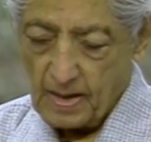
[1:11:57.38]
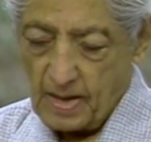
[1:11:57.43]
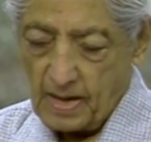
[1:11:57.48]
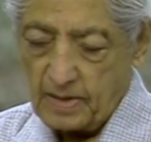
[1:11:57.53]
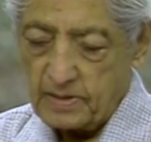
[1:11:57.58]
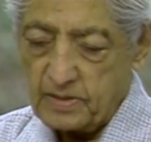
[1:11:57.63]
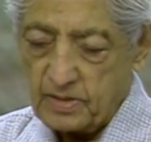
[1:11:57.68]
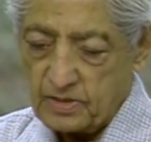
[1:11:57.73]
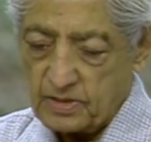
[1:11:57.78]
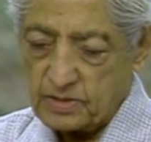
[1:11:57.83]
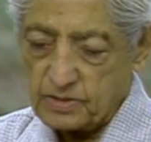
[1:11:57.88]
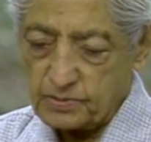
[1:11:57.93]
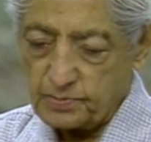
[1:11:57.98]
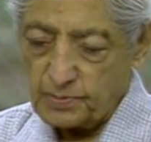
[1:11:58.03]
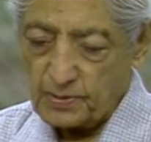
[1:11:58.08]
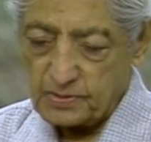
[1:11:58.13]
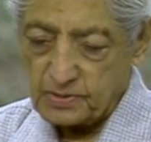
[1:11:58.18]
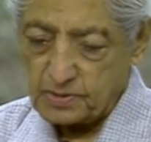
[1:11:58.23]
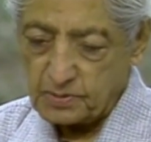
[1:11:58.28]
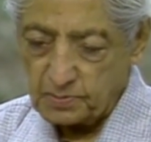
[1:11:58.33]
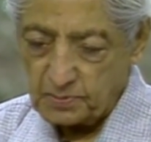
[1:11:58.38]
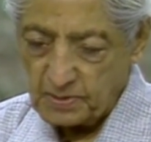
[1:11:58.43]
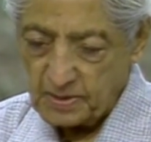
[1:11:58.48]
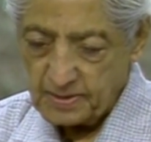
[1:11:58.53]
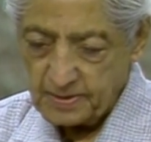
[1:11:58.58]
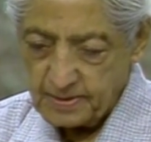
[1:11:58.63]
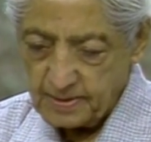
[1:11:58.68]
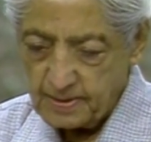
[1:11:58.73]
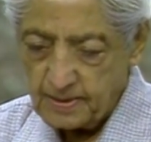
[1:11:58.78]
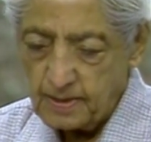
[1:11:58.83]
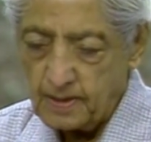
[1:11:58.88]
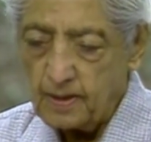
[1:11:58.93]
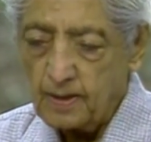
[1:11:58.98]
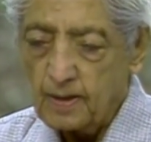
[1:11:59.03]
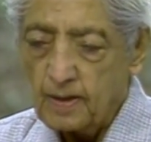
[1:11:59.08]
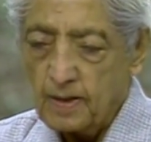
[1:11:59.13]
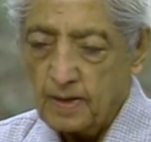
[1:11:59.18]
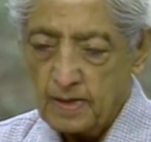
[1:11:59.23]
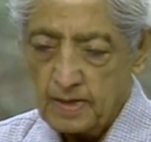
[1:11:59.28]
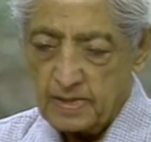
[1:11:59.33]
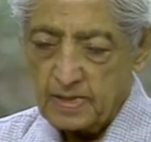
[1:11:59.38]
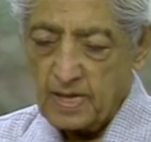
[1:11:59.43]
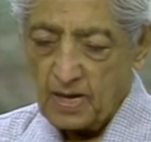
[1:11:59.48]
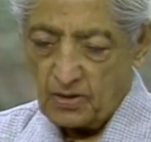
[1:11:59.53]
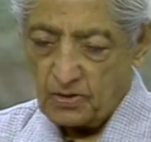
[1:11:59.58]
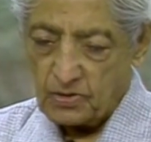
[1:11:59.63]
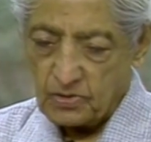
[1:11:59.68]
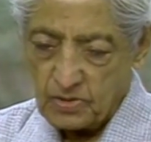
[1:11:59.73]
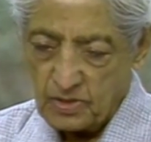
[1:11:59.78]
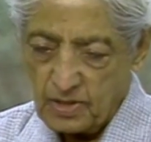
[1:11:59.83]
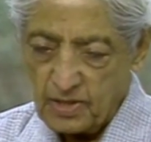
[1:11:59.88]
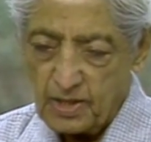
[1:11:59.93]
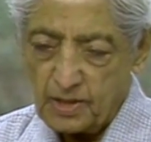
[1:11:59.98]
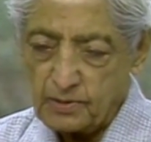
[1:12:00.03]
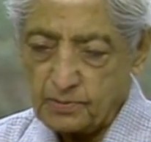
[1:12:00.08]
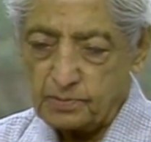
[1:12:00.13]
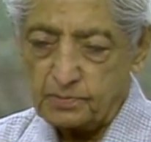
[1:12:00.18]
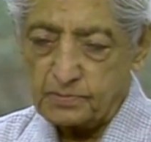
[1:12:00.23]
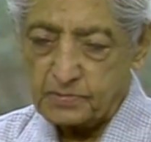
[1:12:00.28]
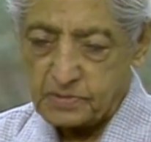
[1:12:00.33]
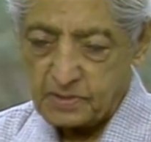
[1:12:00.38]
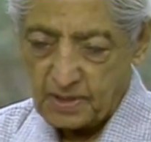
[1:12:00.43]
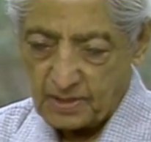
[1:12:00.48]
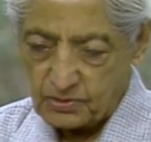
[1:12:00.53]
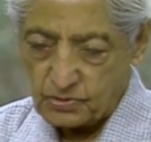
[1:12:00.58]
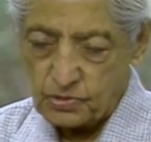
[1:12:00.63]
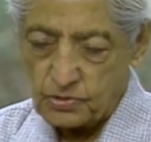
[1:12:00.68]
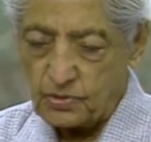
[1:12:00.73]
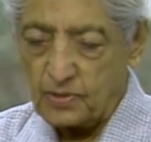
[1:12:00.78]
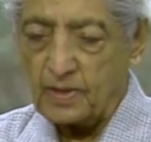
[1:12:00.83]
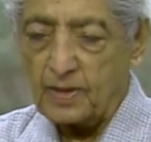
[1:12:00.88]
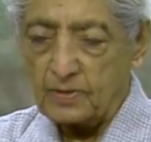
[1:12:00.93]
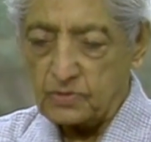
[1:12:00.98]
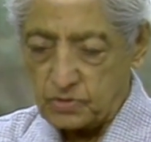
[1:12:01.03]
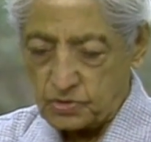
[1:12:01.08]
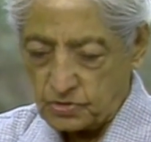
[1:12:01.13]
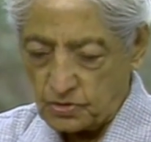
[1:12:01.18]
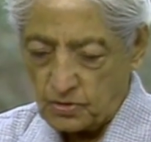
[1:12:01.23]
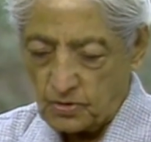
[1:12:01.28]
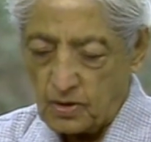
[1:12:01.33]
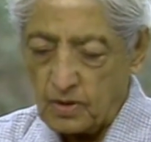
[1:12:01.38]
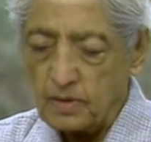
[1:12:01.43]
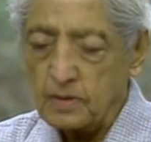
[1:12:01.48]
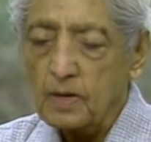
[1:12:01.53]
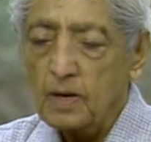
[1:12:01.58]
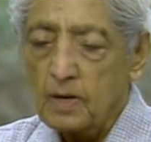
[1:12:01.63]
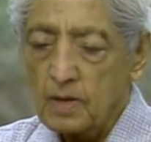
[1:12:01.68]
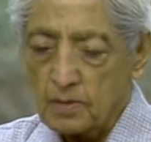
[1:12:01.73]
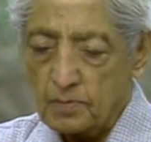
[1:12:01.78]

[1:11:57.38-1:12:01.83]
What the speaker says: and the responsibility in our relation sexually and so on,